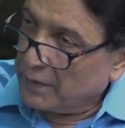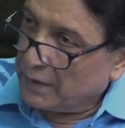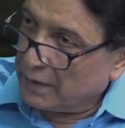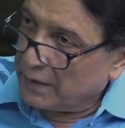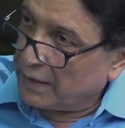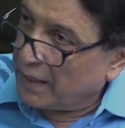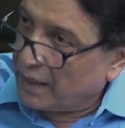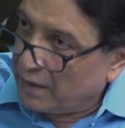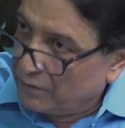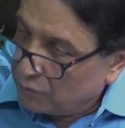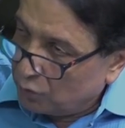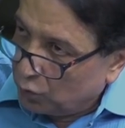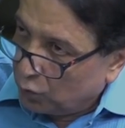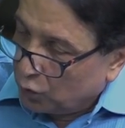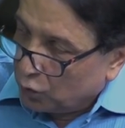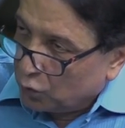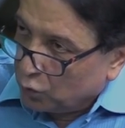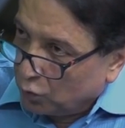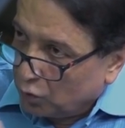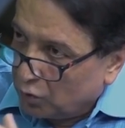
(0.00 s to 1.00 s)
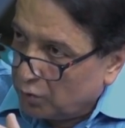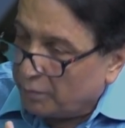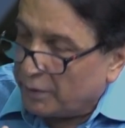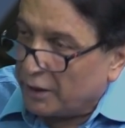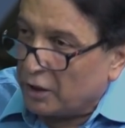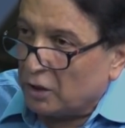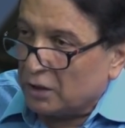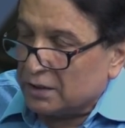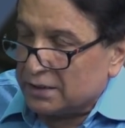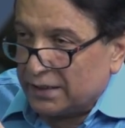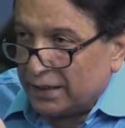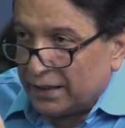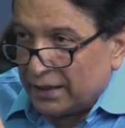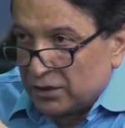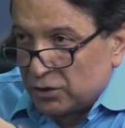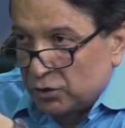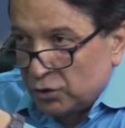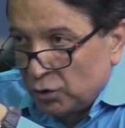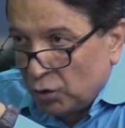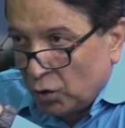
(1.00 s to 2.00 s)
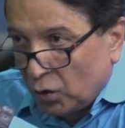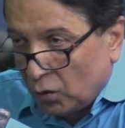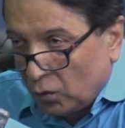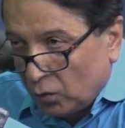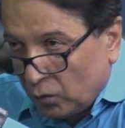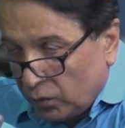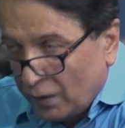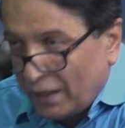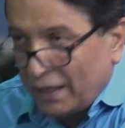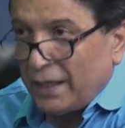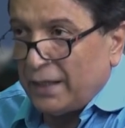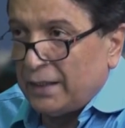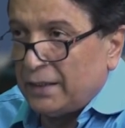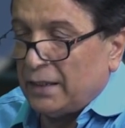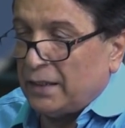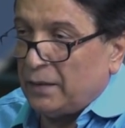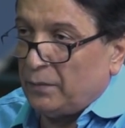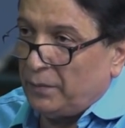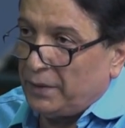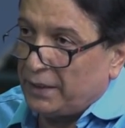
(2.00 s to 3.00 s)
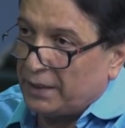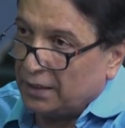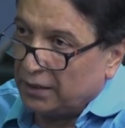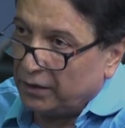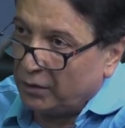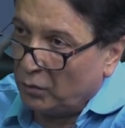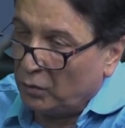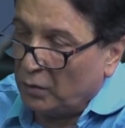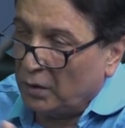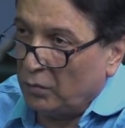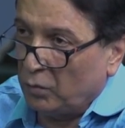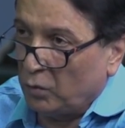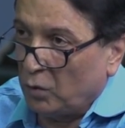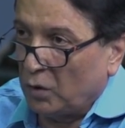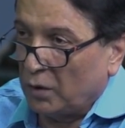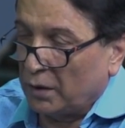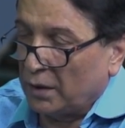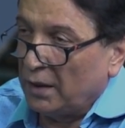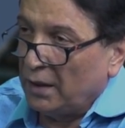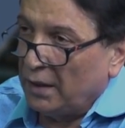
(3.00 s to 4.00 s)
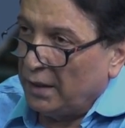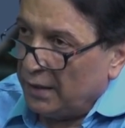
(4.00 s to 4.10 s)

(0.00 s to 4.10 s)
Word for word: They have no role because there is no way that we can do a war.